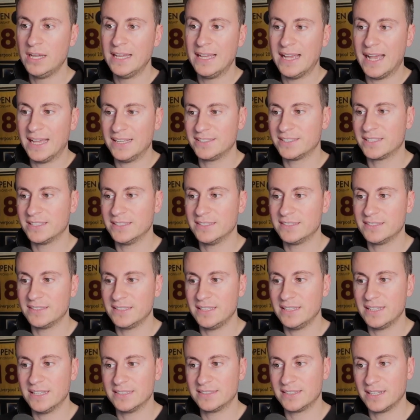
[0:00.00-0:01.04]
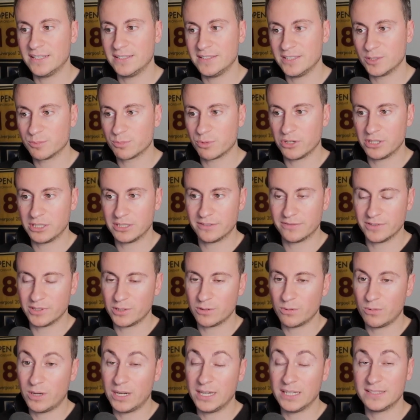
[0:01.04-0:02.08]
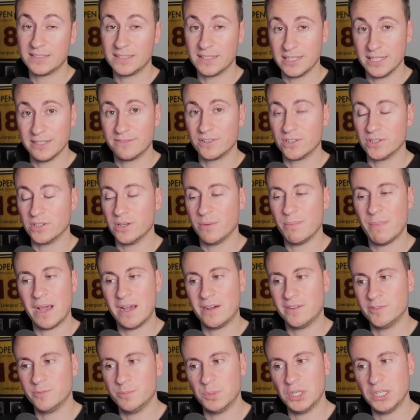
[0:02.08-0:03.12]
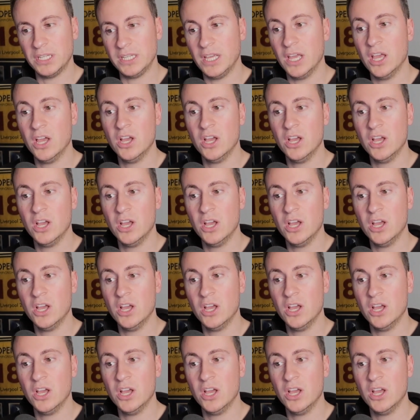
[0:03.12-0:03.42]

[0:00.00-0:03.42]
As you can see, they're selling this product for quite a significant amount of money.